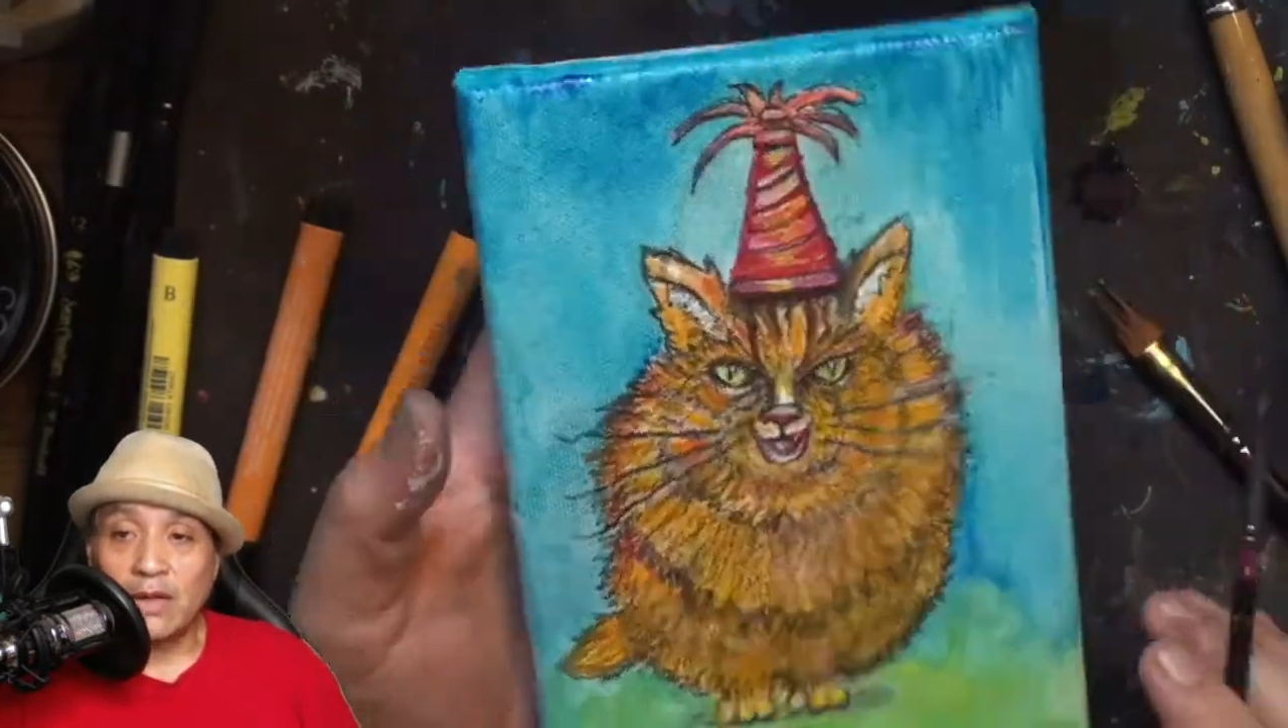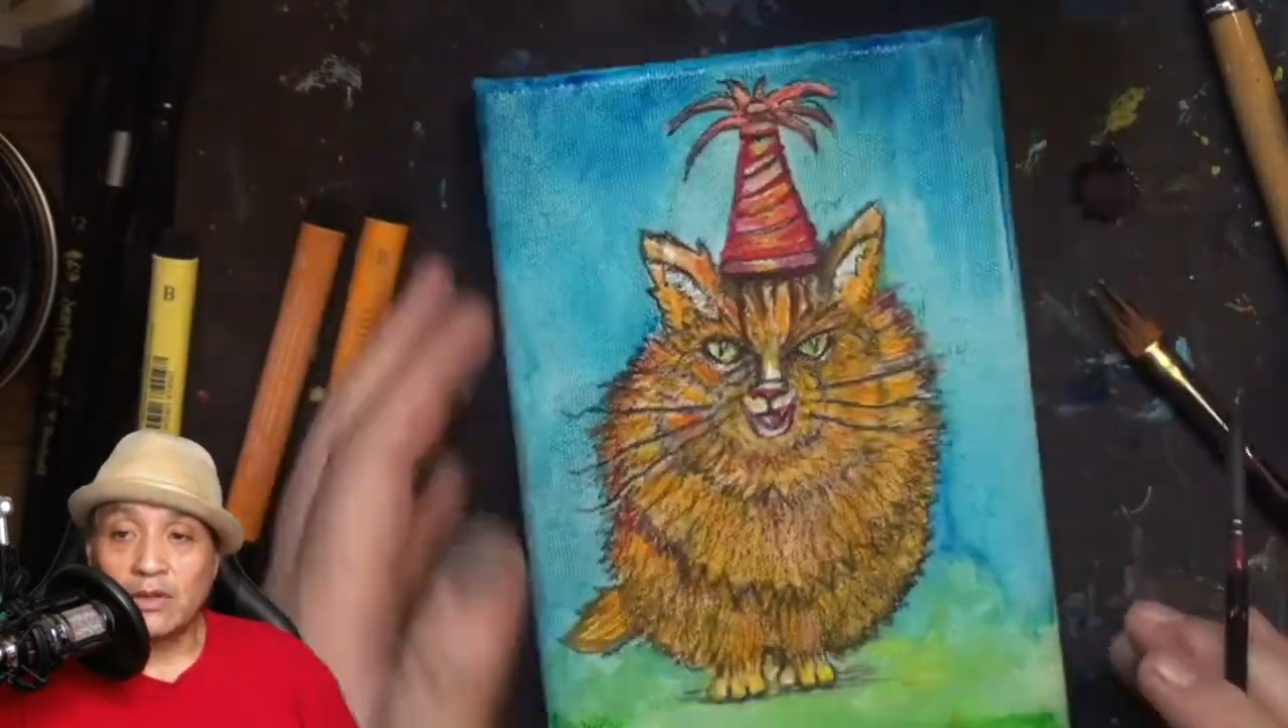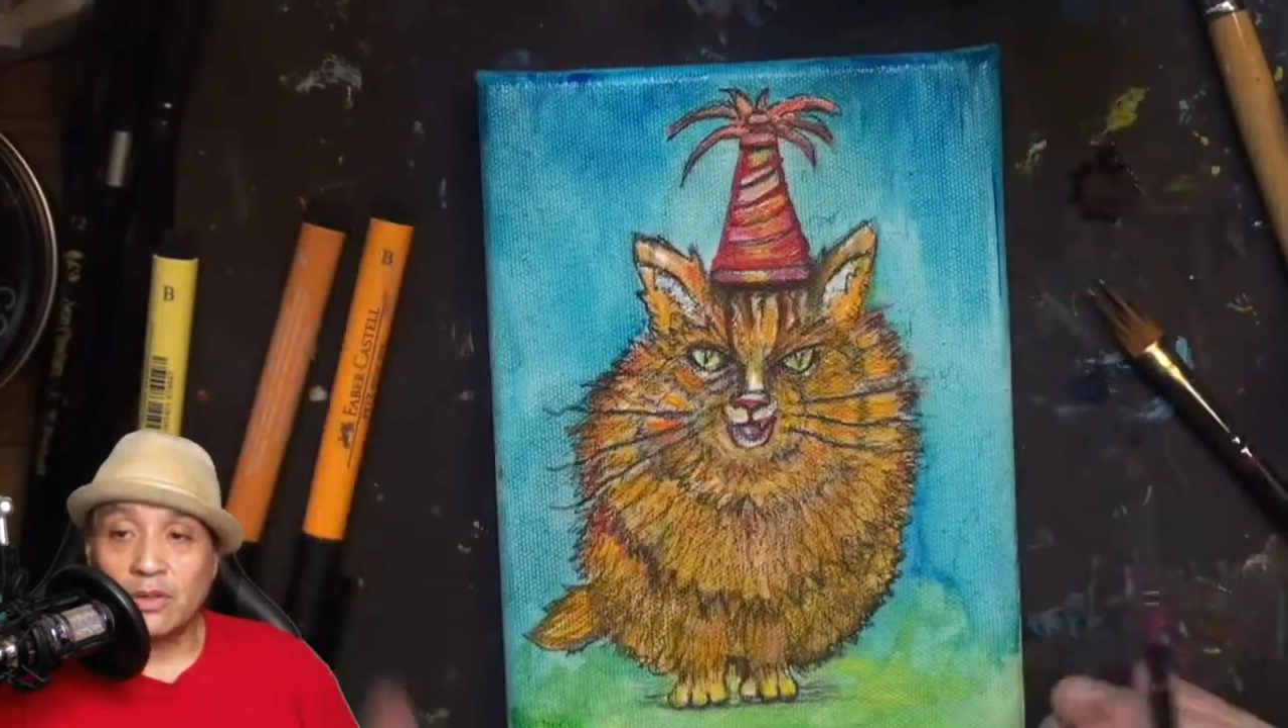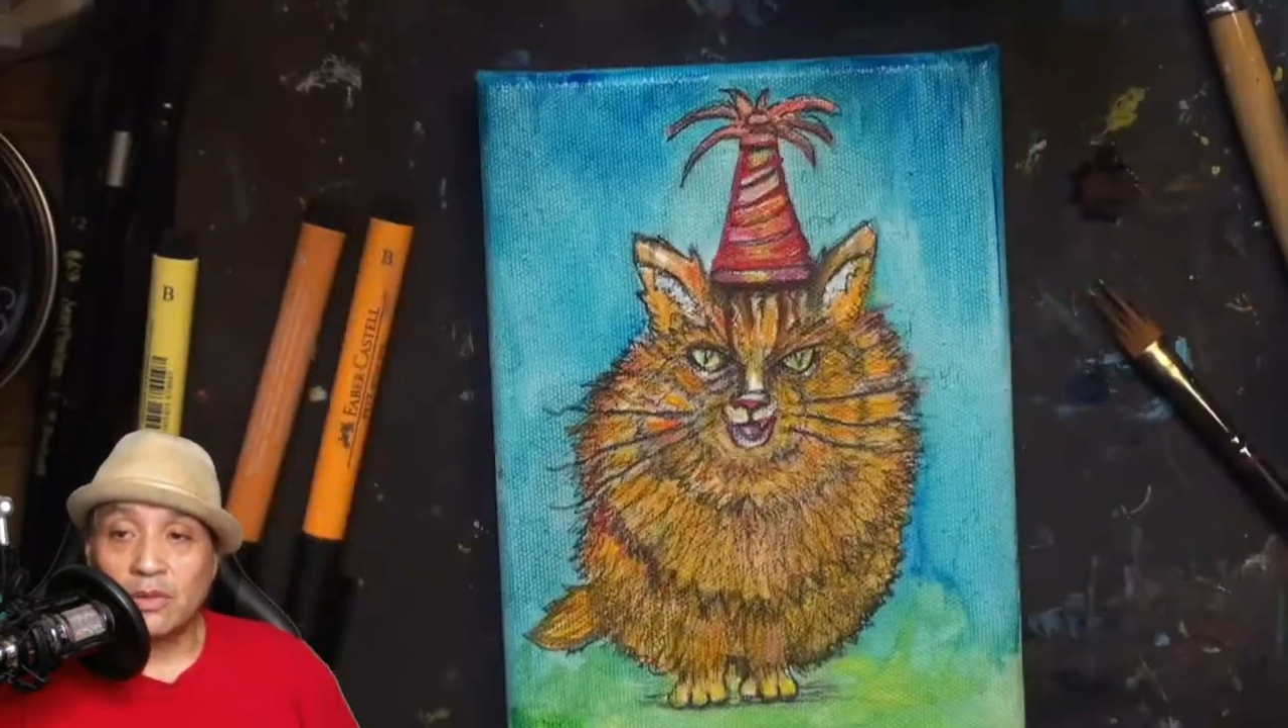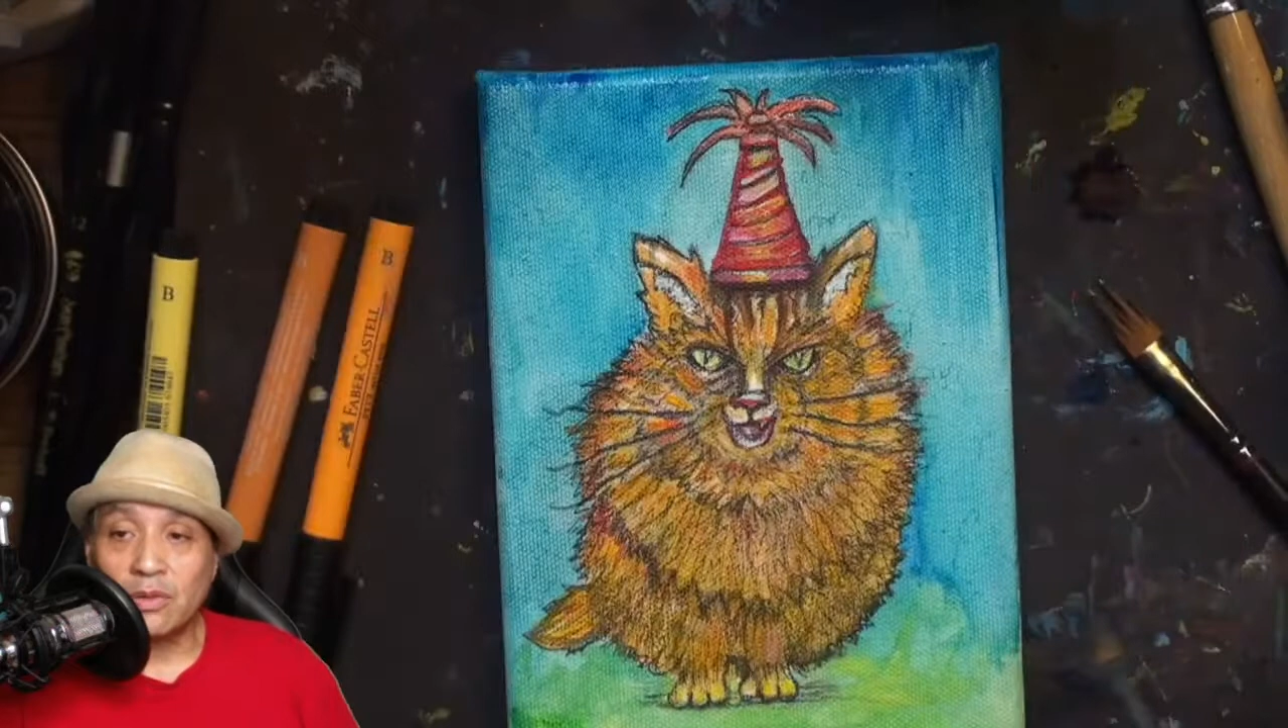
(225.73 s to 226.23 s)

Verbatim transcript: also